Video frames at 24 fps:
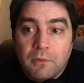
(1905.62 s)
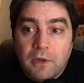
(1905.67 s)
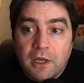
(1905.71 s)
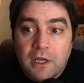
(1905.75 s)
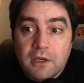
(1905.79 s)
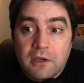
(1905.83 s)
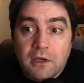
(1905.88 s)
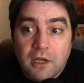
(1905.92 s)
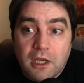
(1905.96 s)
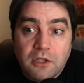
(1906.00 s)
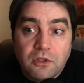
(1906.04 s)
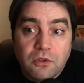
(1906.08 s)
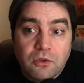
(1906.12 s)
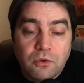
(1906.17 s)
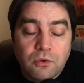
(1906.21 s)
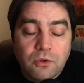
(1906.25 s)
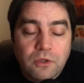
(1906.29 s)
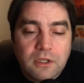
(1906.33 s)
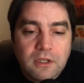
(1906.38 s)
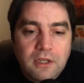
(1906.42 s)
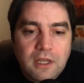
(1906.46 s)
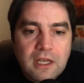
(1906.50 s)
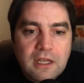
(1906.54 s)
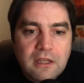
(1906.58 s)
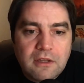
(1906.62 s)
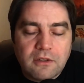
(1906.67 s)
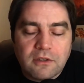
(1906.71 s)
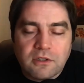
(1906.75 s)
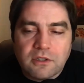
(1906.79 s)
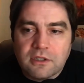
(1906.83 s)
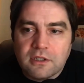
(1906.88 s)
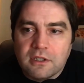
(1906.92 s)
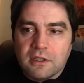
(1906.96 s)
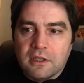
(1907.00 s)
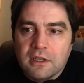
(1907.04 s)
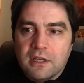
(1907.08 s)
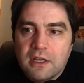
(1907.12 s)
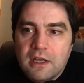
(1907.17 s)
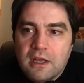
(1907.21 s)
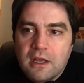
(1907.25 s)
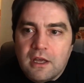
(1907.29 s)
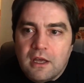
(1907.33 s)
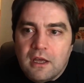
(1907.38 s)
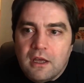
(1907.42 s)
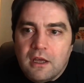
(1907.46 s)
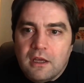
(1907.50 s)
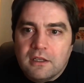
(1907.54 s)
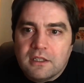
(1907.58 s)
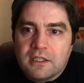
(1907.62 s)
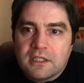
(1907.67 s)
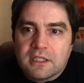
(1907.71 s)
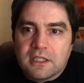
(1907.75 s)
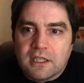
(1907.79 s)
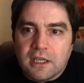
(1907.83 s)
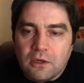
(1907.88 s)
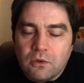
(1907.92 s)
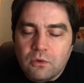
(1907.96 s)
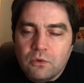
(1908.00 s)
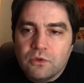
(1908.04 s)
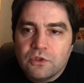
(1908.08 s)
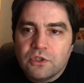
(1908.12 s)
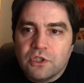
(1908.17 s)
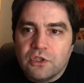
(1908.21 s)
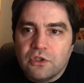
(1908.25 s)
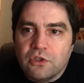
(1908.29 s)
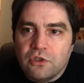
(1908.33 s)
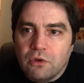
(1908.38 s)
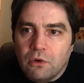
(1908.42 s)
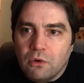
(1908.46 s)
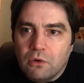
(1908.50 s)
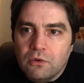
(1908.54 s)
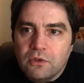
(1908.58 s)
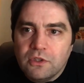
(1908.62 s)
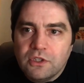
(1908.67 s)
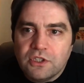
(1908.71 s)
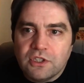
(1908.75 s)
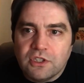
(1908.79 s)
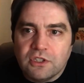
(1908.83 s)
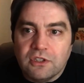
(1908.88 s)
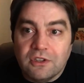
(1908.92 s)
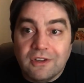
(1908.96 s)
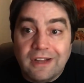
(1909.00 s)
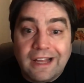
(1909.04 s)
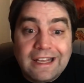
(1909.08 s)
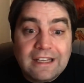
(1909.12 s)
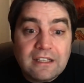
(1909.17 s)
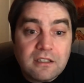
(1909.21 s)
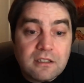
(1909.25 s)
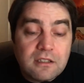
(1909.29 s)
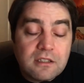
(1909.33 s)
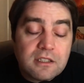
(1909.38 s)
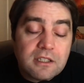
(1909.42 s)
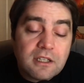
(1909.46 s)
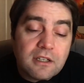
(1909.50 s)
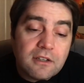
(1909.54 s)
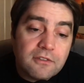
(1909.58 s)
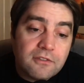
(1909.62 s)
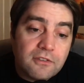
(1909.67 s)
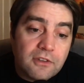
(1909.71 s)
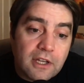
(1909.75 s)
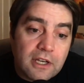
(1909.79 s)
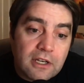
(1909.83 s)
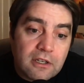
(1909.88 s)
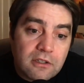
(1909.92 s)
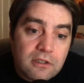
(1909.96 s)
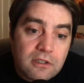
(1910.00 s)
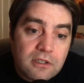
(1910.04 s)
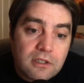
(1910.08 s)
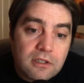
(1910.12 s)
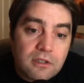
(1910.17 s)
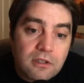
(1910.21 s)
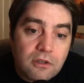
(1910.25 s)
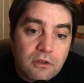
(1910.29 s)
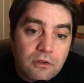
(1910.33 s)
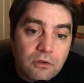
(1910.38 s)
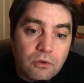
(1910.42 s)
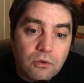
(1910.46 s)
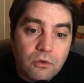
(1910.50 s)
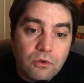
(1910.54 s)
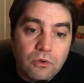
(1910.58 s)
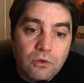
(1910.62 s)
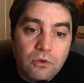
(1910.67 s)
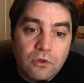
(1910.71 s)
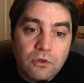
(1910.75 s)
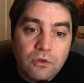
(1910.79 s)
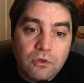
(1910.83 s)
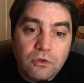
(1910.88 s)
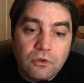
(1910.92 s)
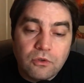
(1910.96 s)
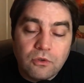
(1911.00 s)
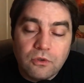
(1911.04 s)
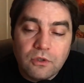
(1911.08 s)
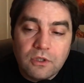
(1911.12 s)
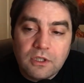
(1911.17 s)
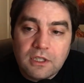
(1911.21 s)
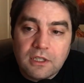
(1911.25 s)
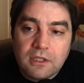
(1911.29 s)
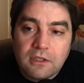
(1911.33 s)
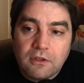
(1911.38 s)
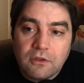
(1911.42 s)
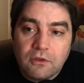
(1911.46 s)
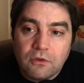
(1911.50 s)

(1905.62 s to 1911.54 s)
in doing that. There's the skills and knowledge and lessons that I've learned through doing it,